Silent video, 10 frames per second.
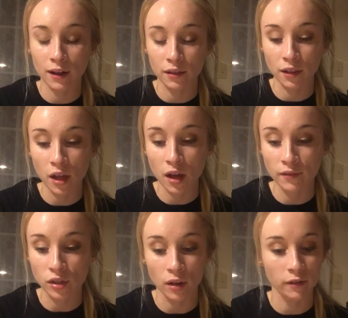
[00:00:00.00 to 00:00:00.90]
I
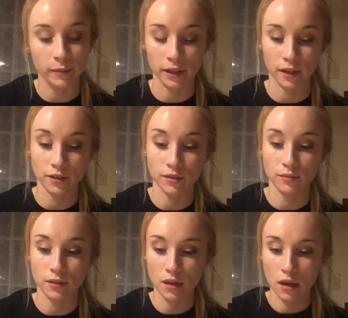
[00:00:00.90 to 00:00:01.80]
loved all of my
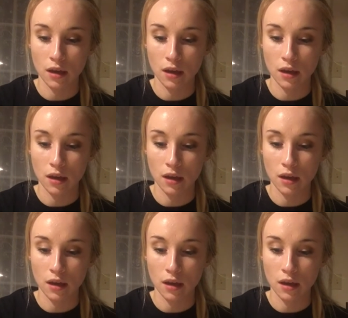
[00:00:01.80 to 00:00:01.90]
costumes.